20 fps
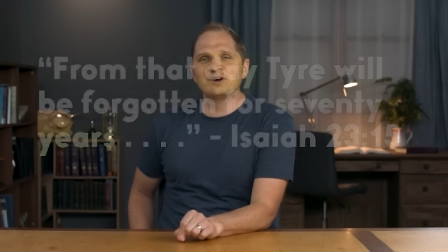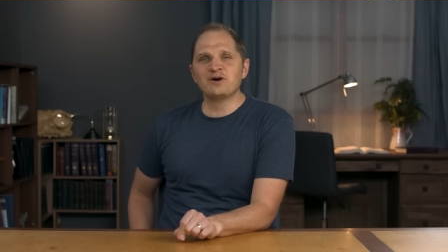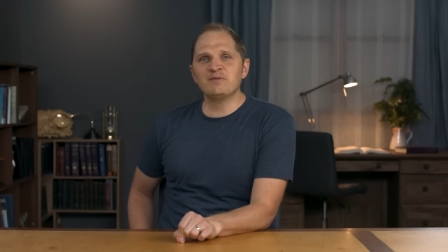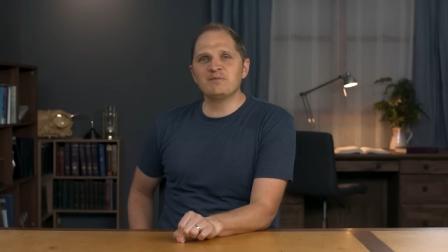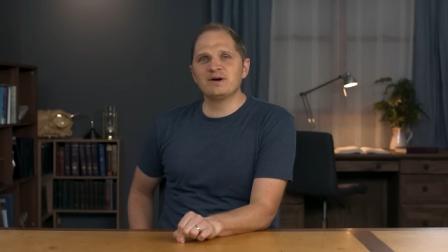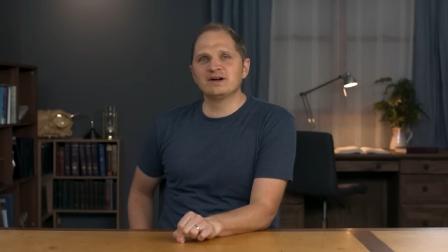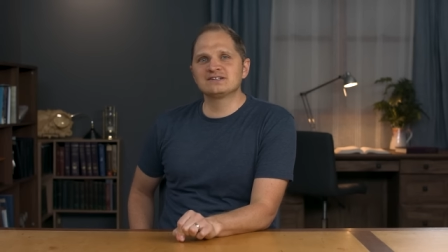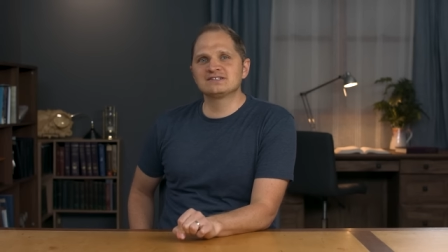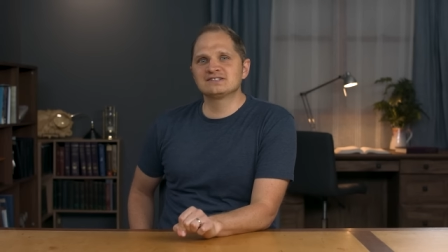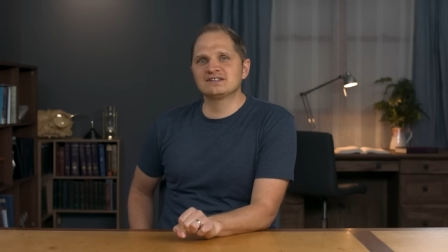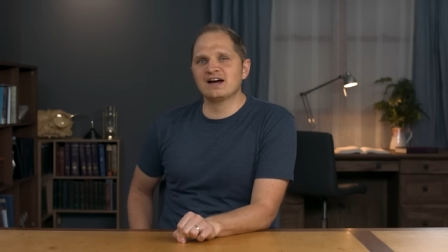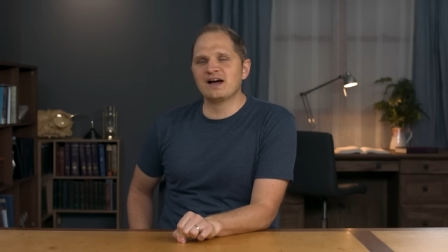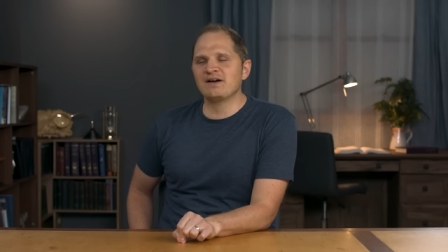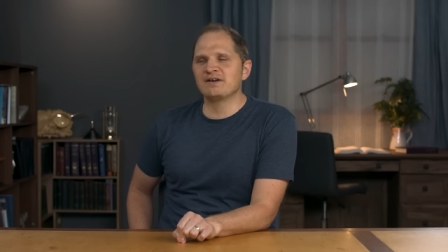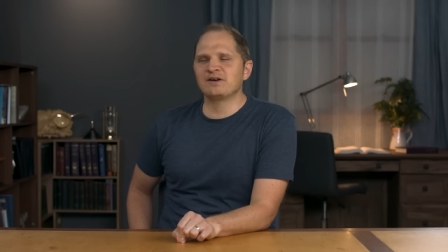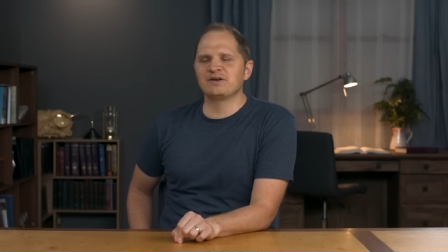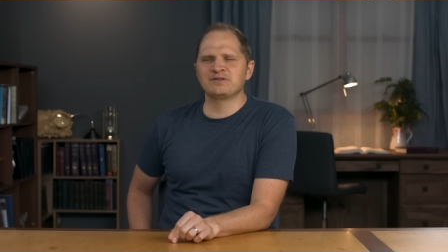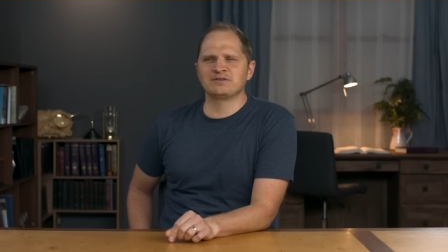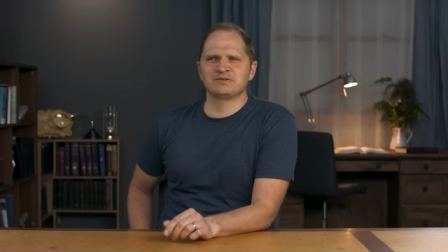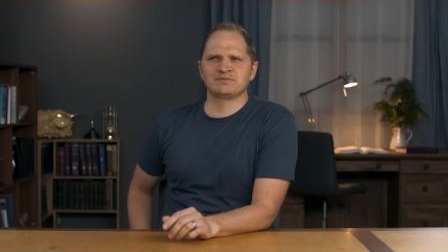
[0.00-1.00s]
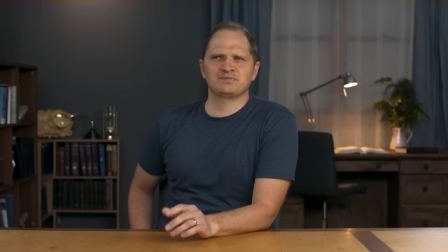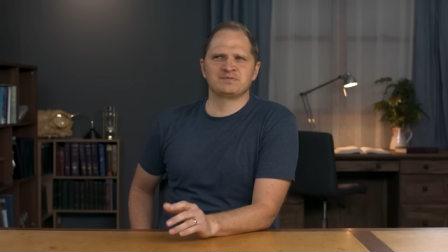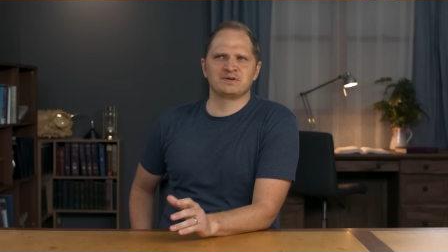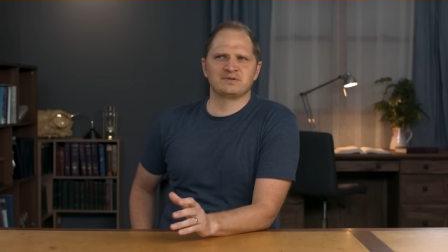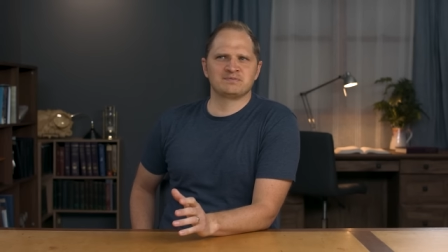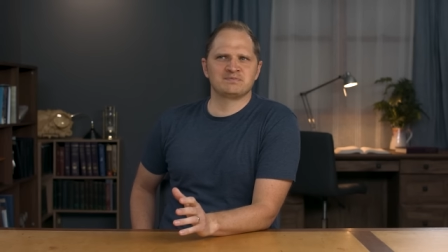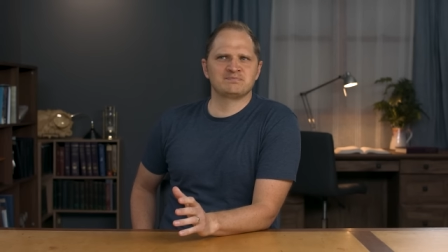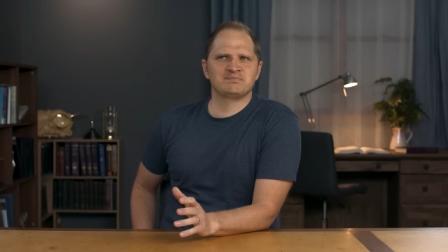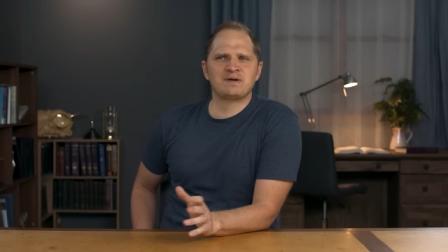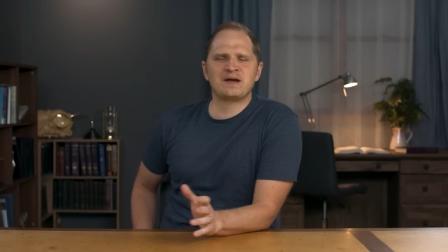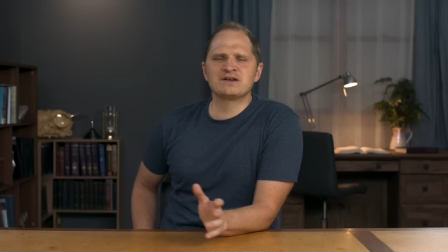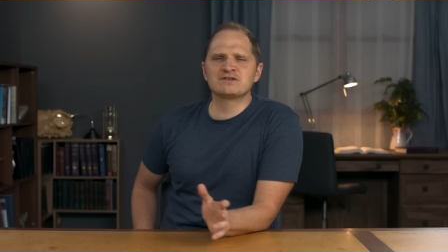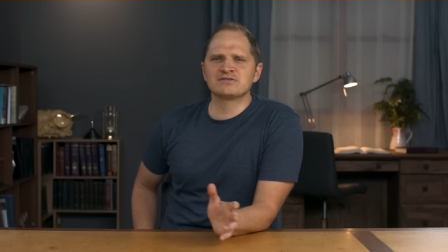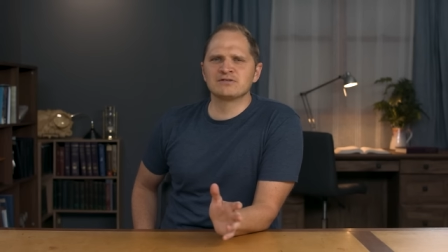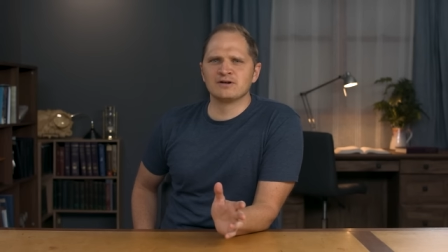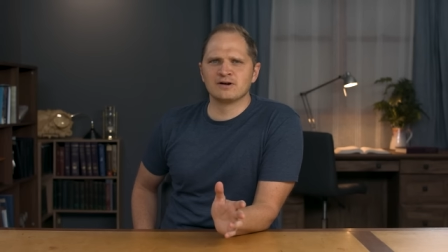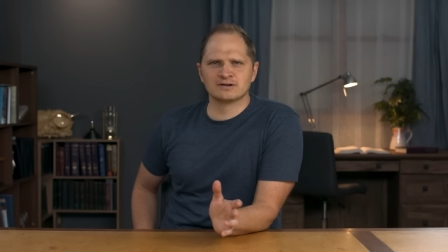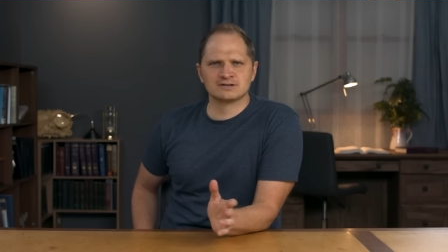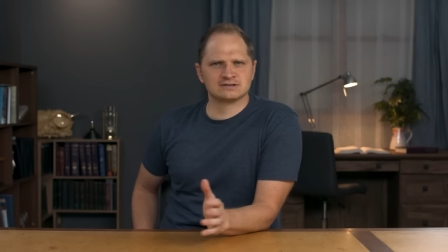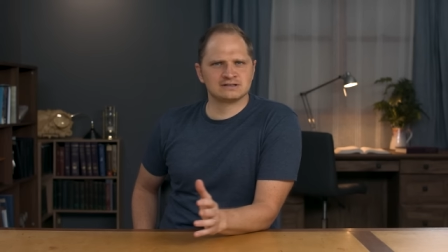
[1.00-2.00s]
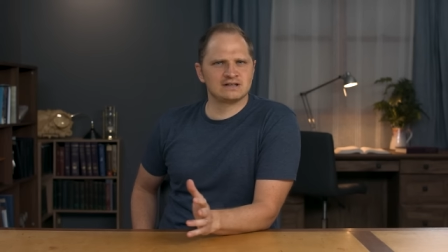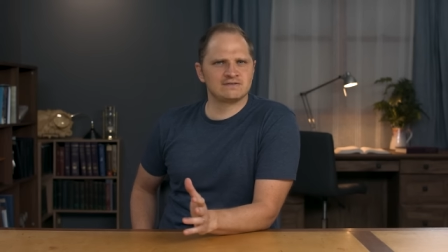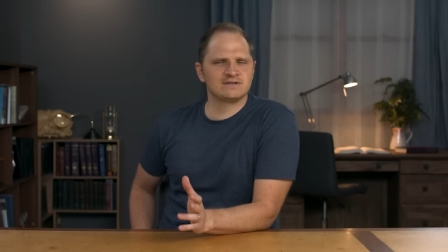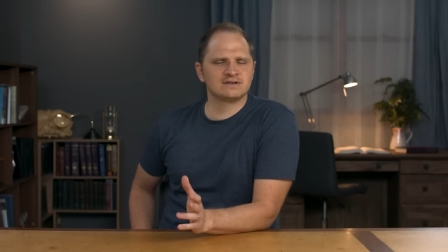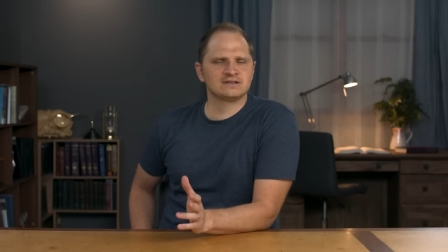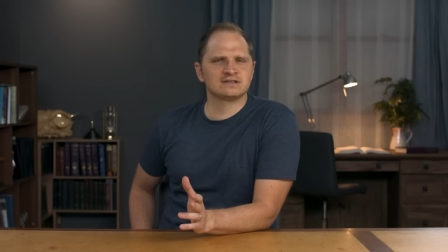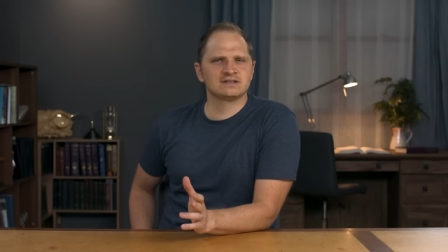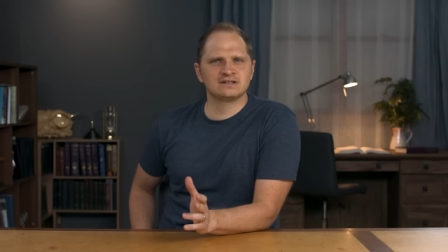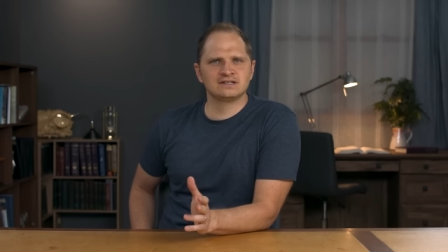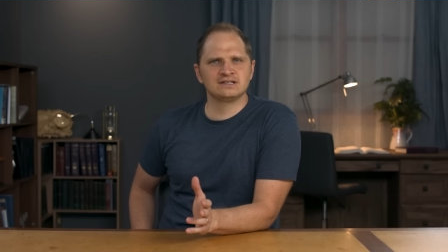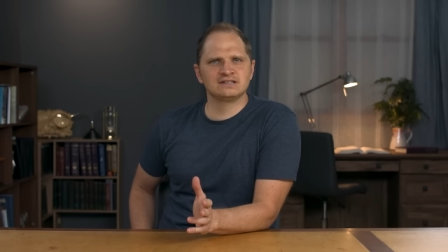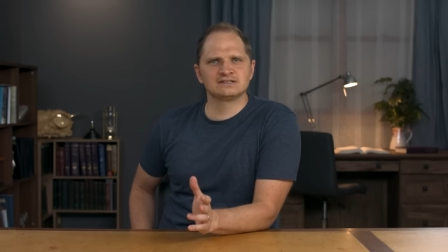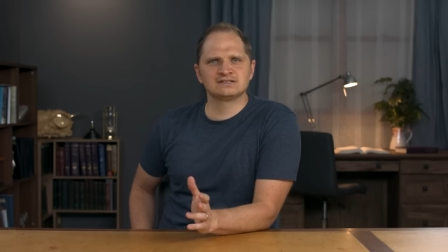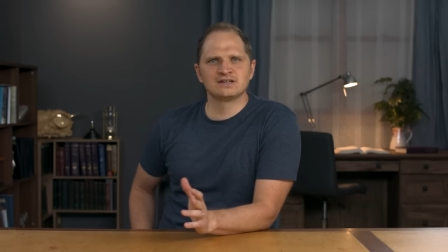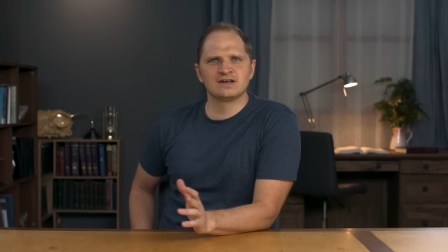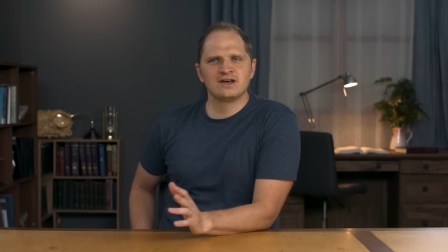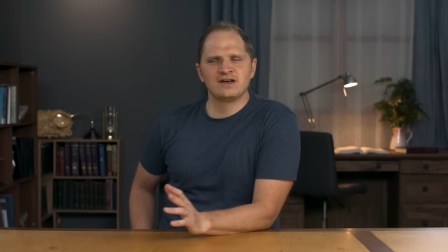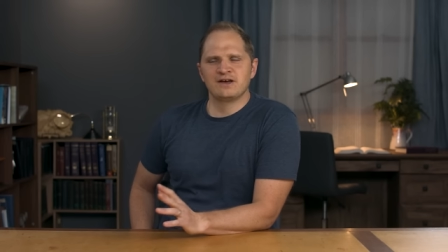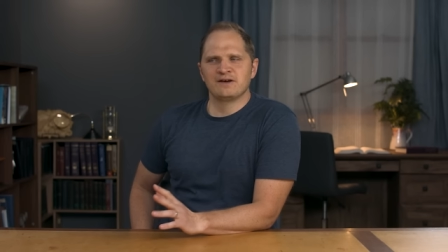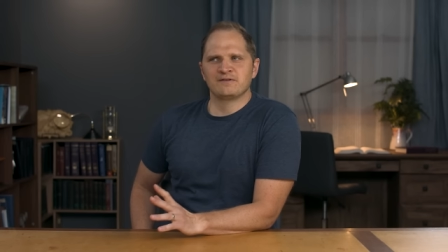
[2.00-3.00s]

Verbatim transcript: so much time. And uh, the, the patriarchs living to these